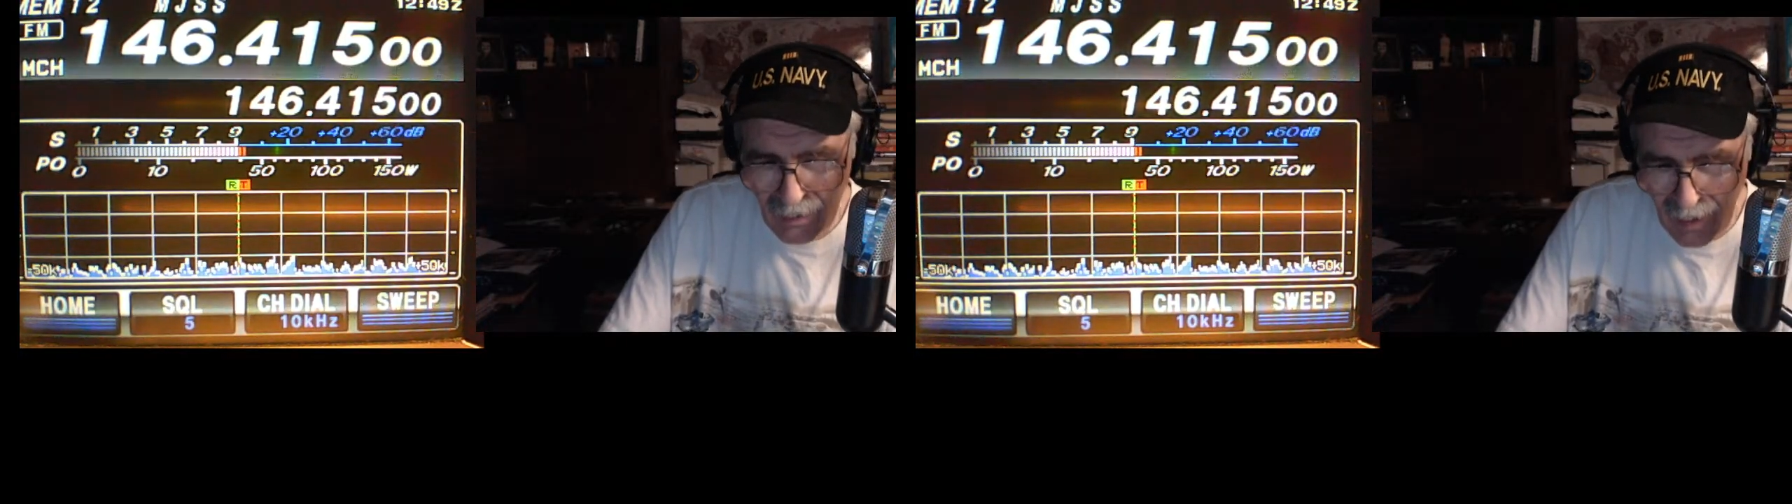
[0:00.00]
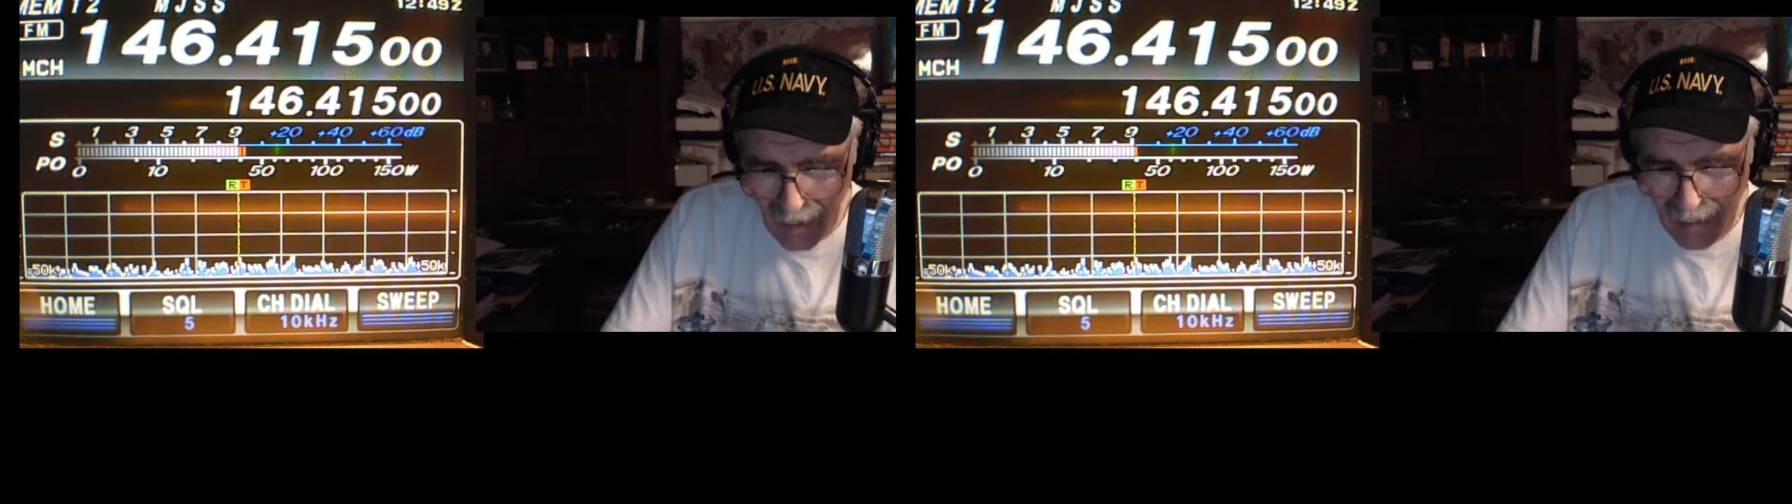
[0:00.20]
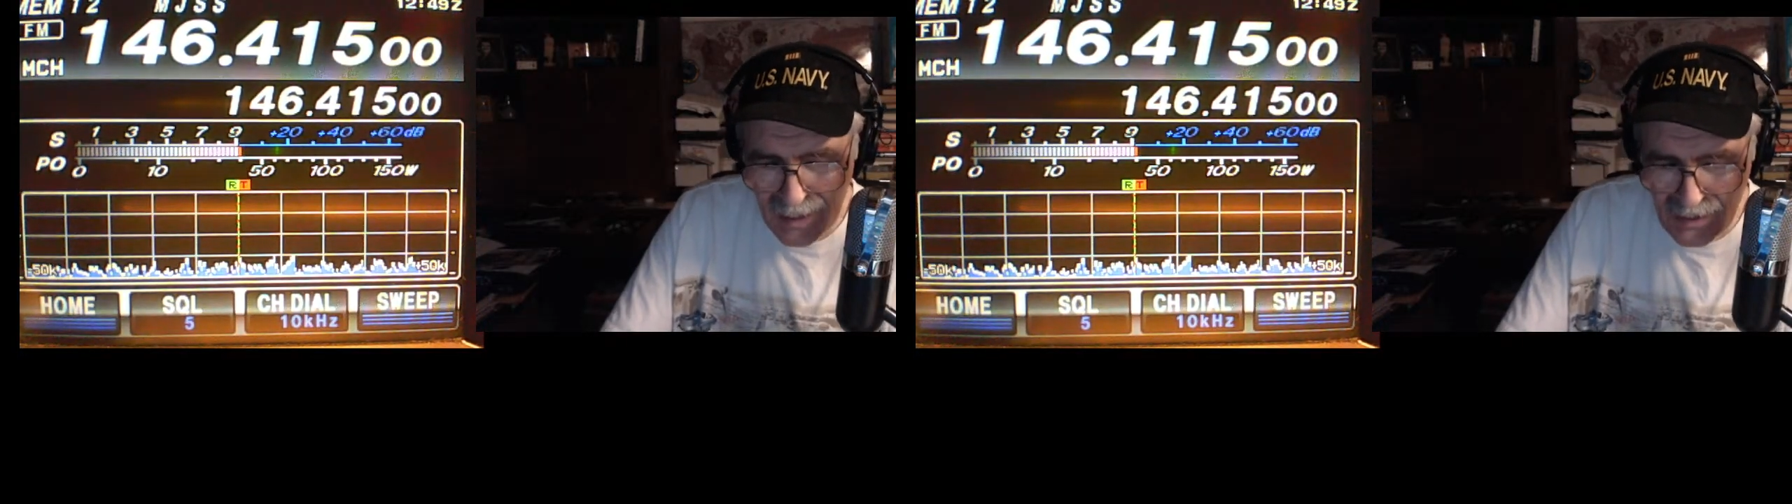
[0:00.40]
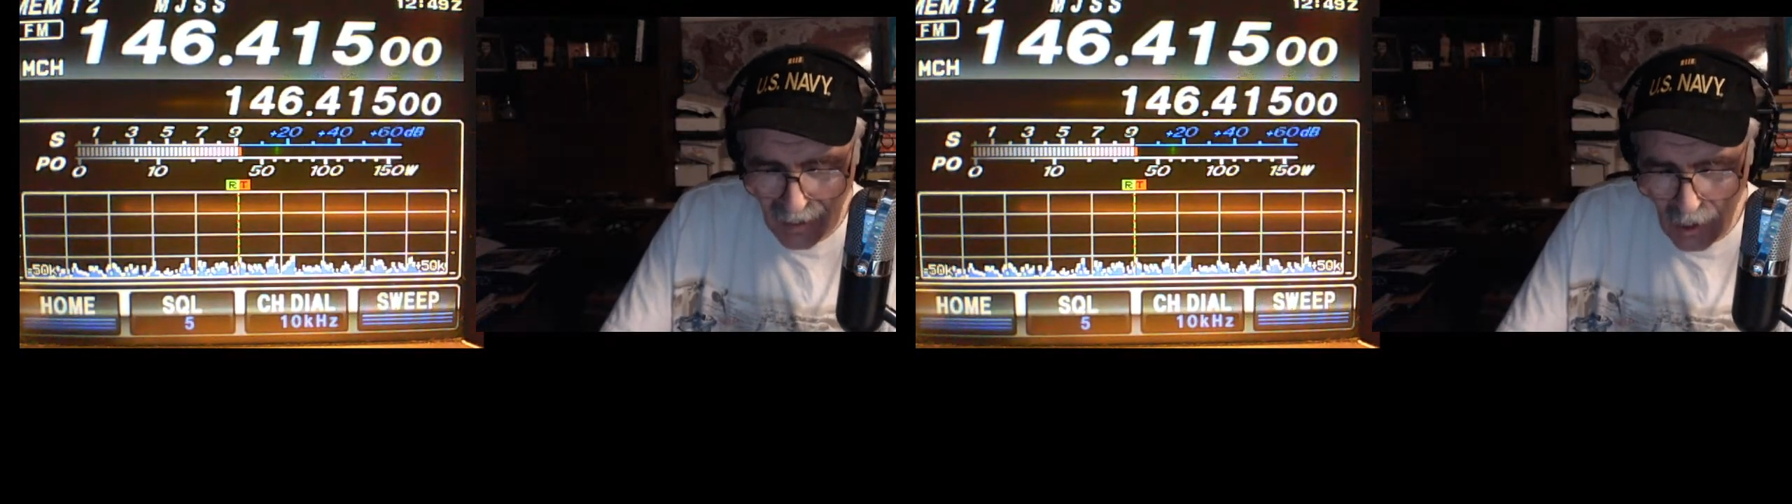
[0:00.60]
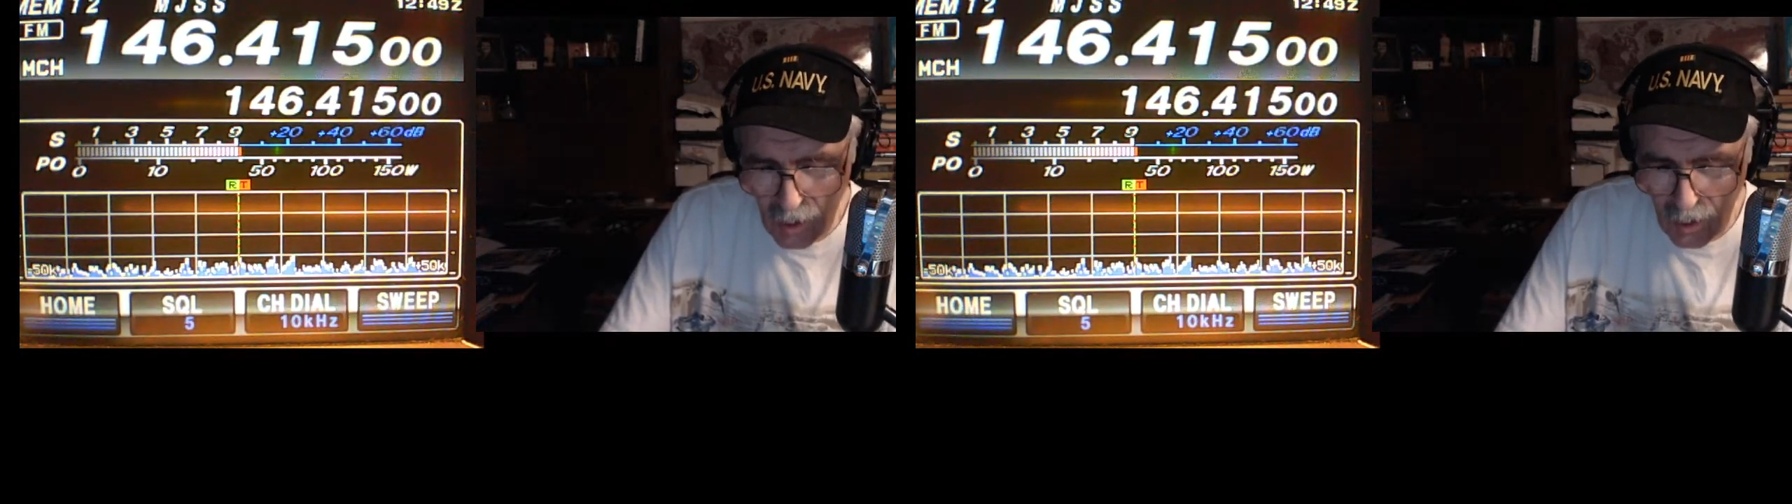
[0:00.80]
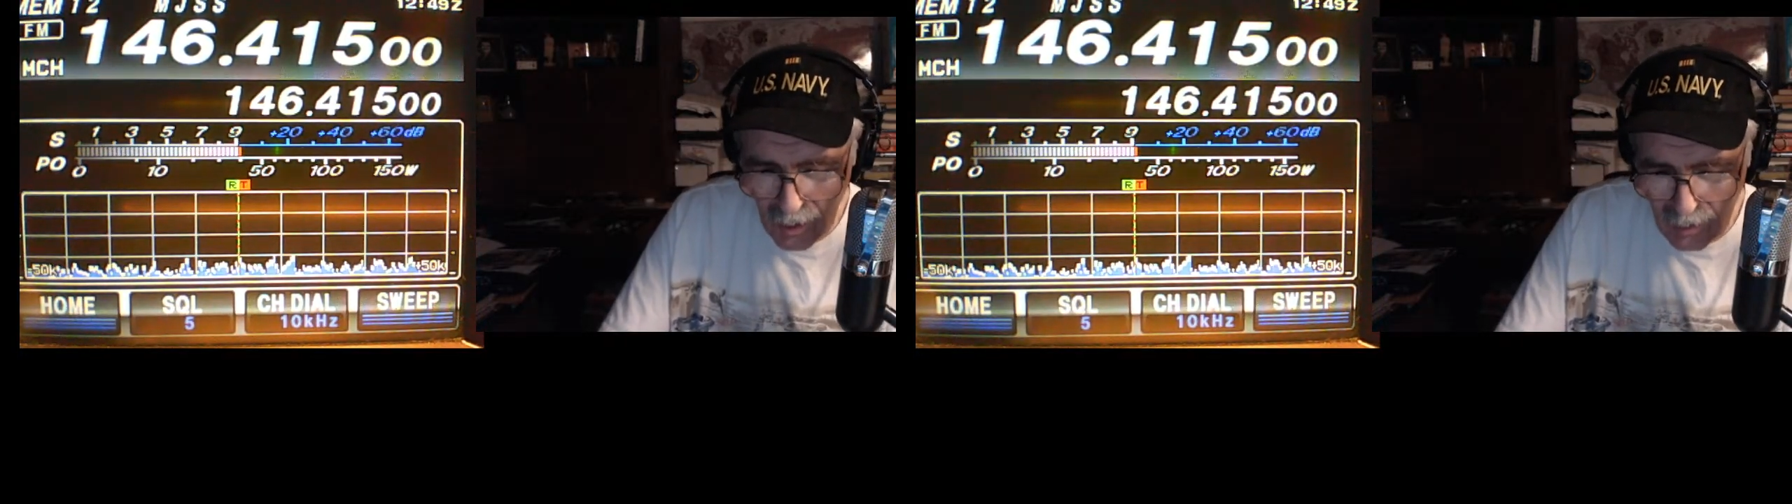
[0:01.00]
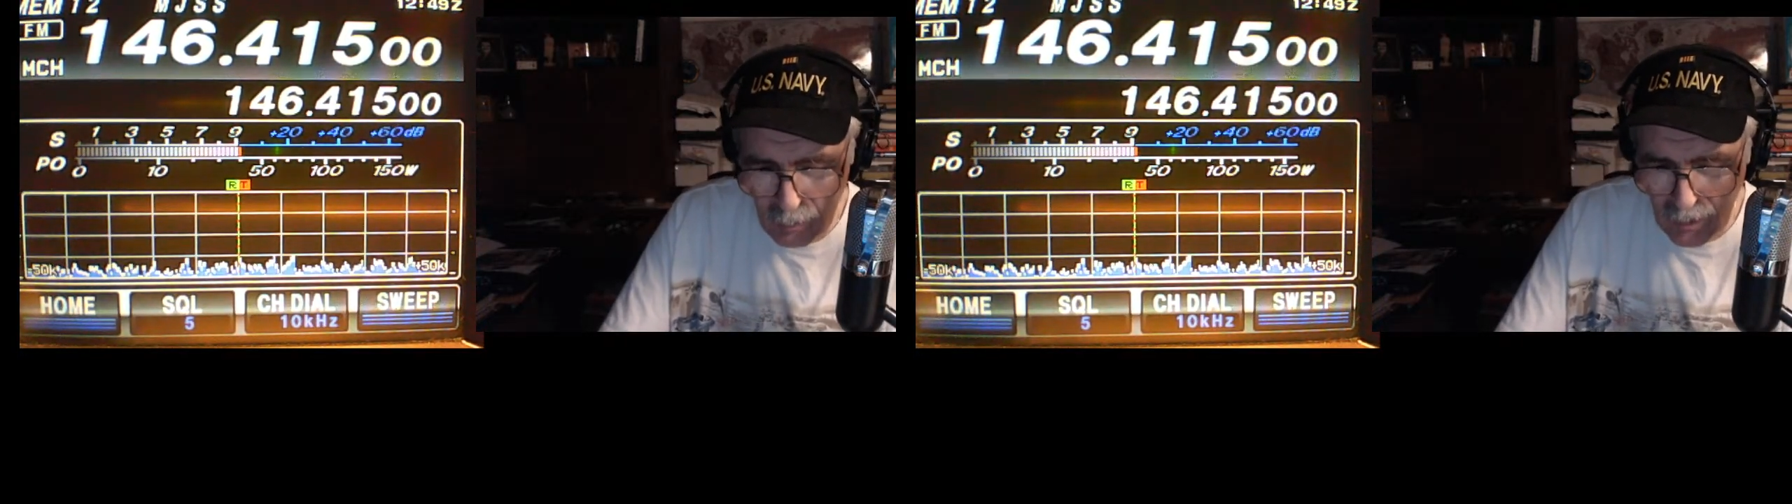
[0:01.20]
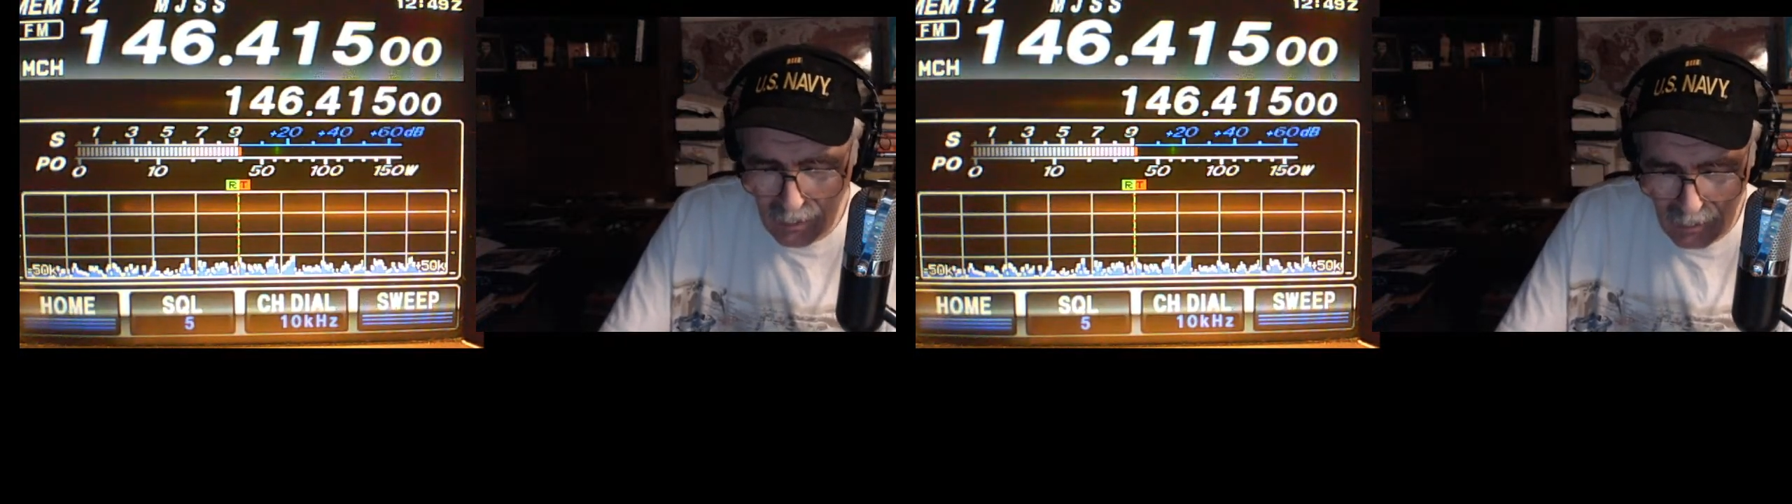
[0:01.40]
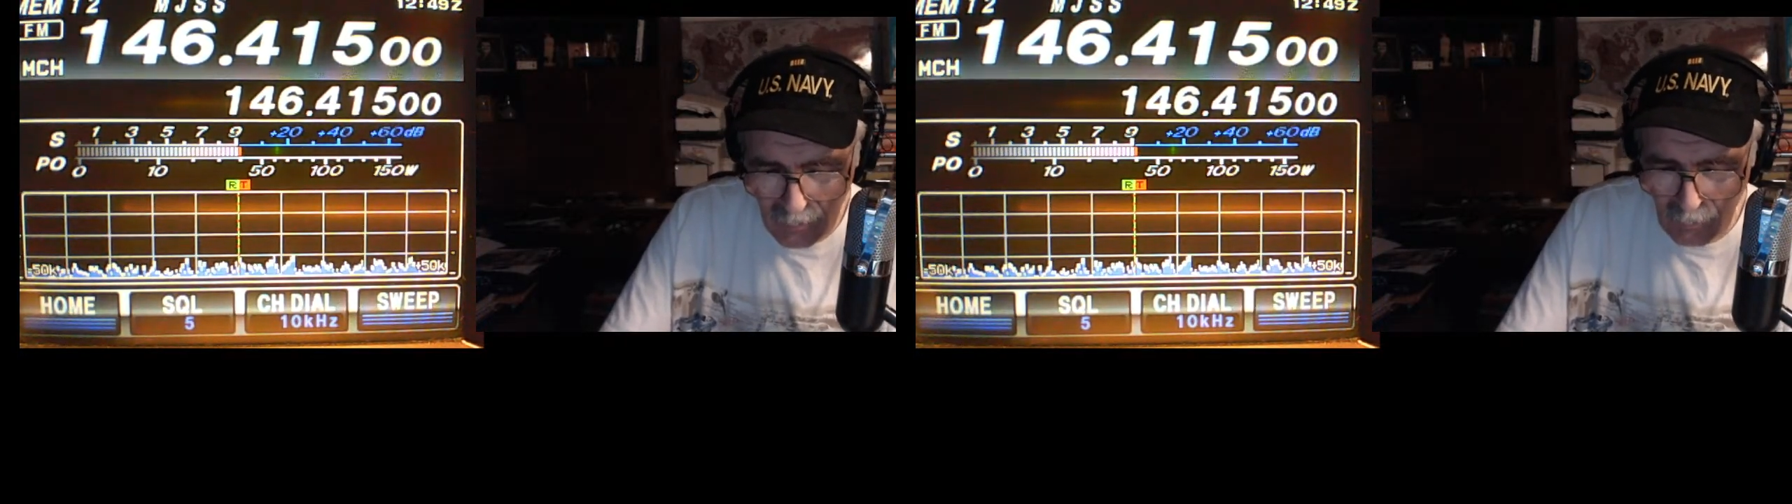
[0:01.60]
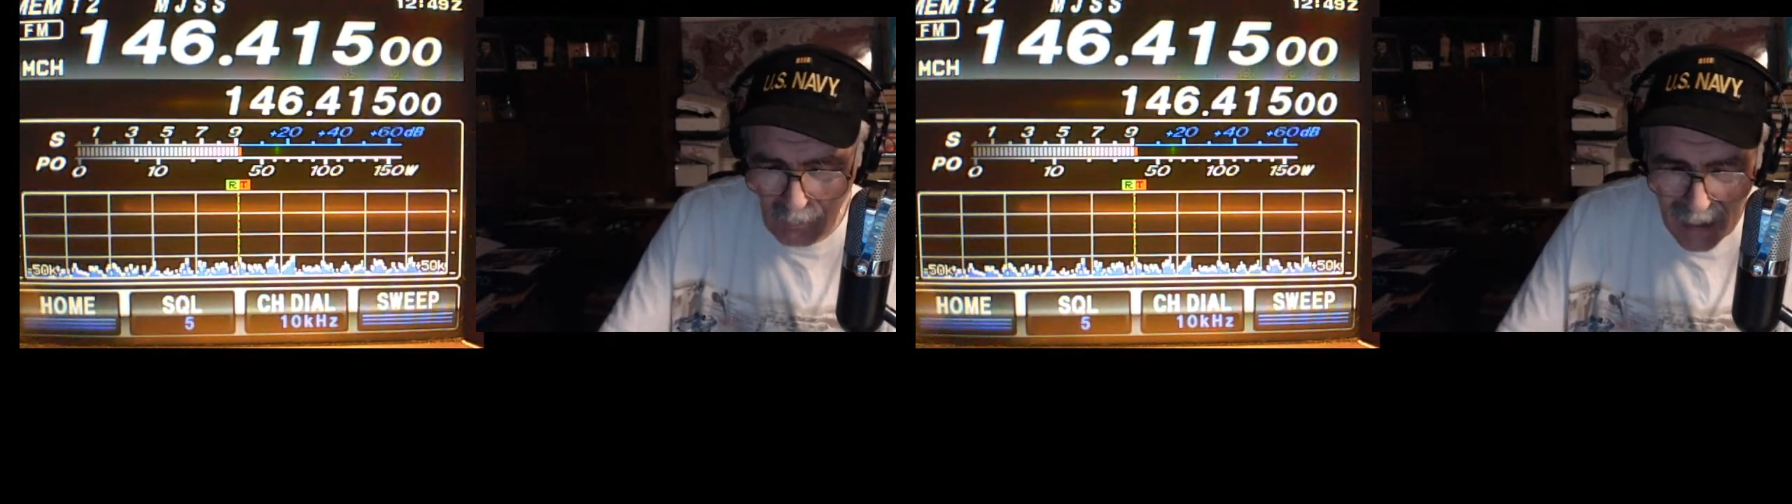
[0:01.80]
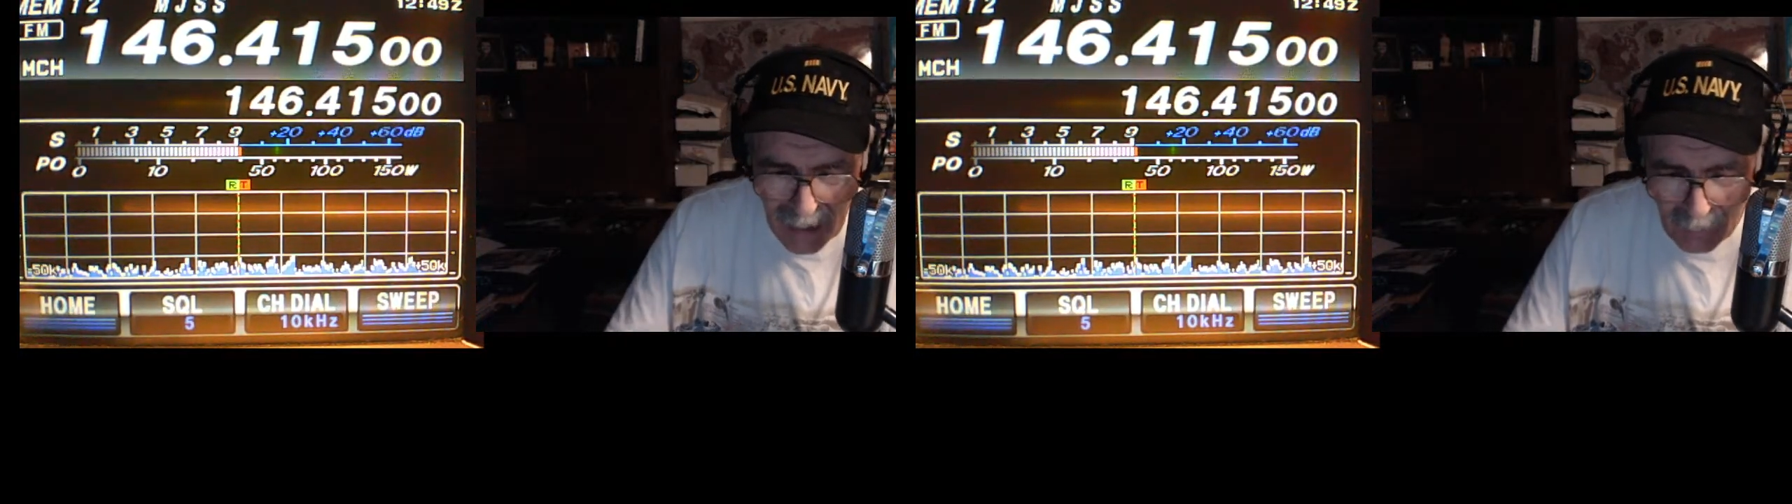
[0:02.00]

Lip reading: I guess I could, but man,